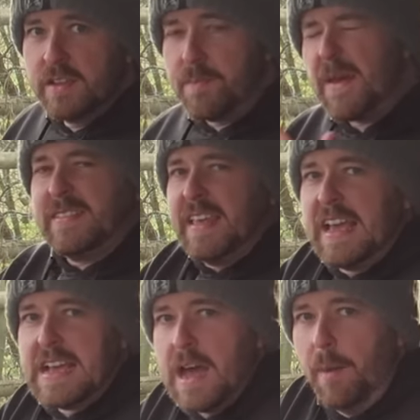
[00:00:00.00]
The best
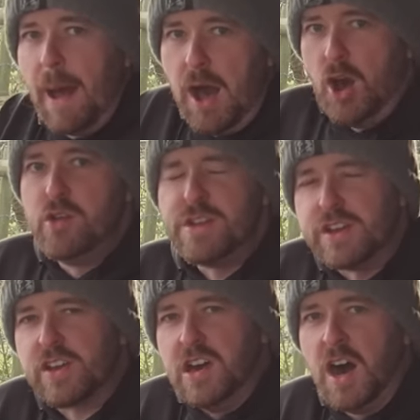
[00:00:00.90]
thing about
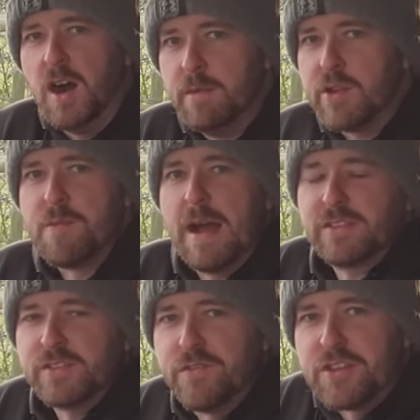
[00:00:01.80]
owning a car when you're about
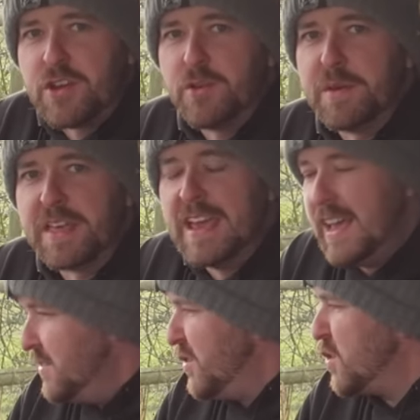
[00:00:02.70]
to do a video with it
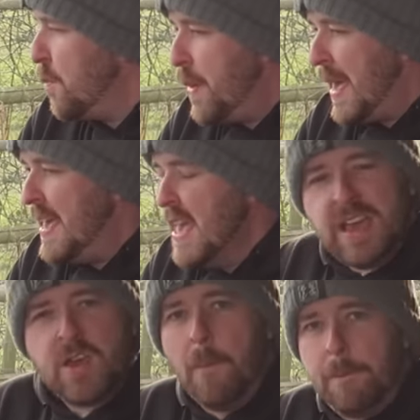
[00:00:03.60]
is you can be
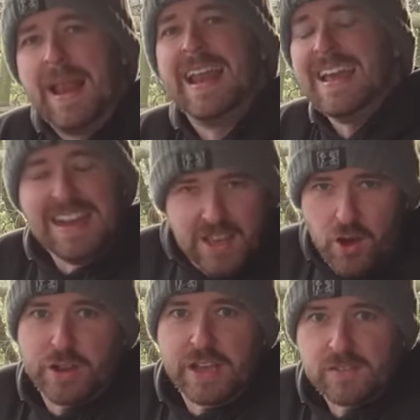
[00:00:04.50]
completely
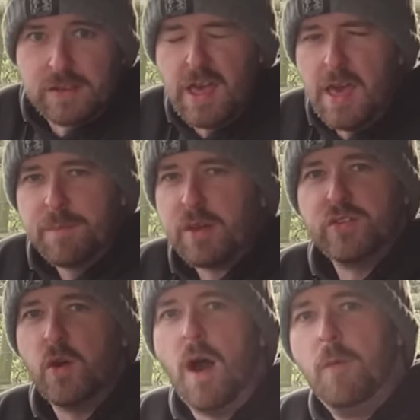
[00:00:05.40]
honest
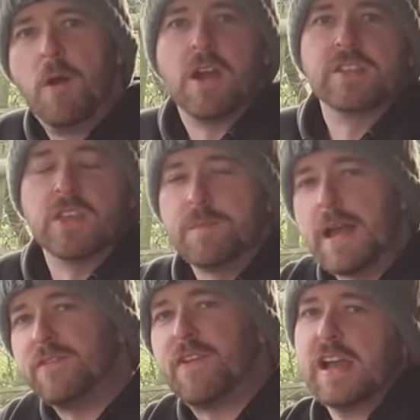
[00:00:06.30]
because you aren't worried that the
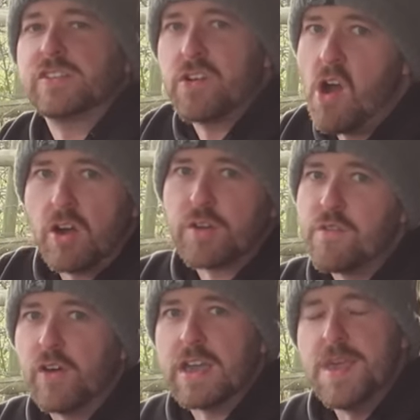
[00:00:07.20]
manufacturer aren't going to
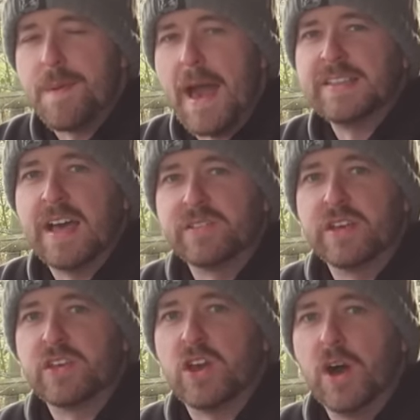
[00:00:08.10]
invite you back to have
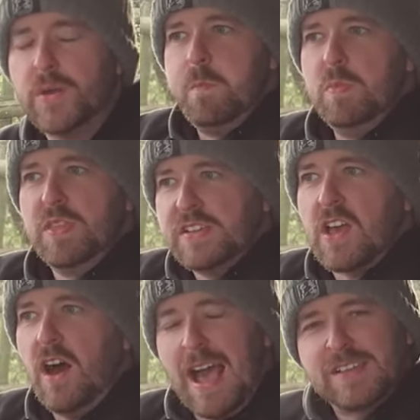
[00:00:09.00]
another go. This
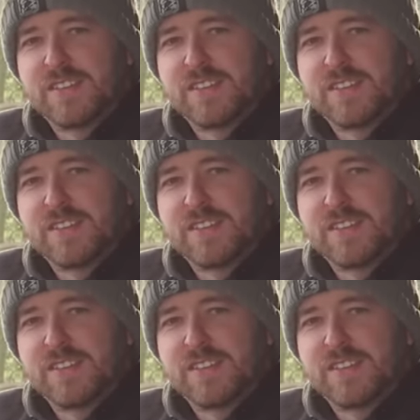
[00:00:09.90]
car has